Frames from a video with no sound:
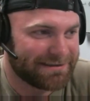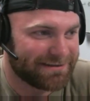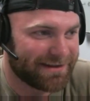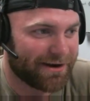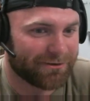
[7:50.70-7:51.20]

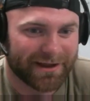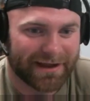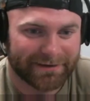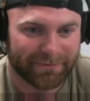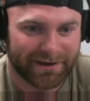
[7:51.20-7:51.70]
they don't
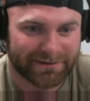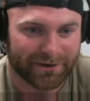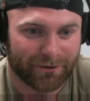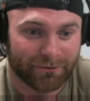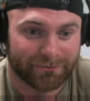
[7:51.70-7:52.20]
like being
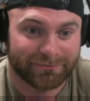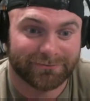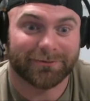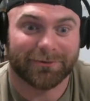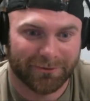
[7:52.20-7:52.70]
told
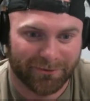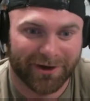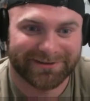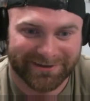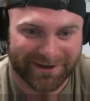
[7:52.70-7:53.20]

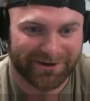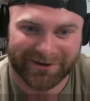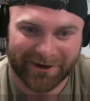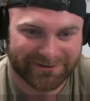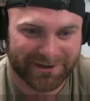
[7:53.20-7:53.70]
what to do.
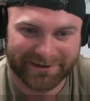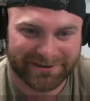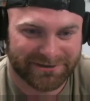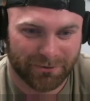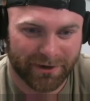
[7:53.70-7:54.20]
It's
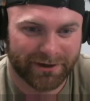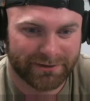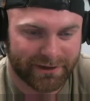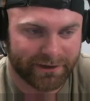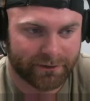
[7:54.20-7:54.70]
just a
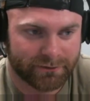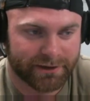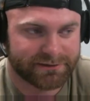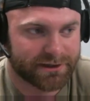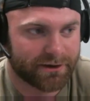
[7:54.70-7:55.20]
weird deal.
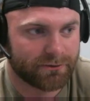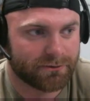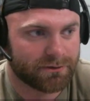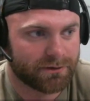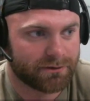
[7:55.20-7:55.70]
And so
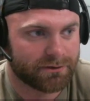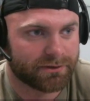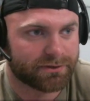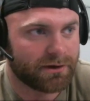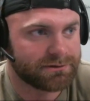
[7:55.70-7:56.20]
the
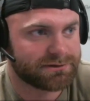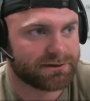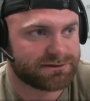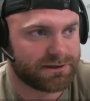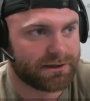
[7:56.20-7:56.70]
thoughts on the
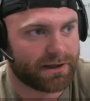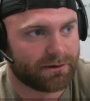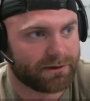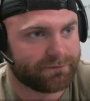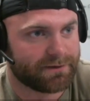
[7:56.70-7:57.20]

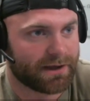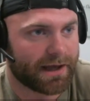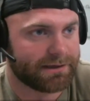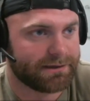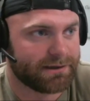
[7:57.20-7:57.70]
shutdown, if the
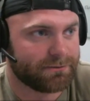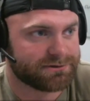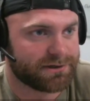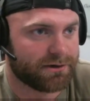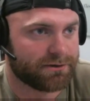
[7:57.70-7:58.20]
idea
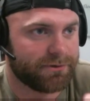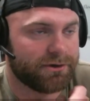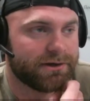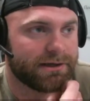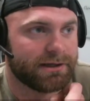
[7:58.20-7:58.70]
was herd
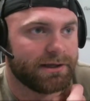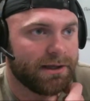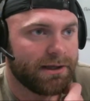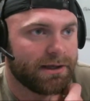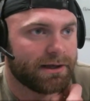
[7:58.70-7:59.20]
immunity,
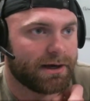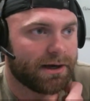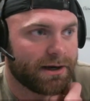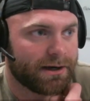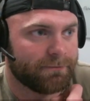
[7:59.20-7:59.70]

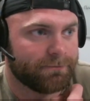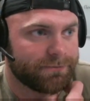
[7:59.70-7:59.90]
do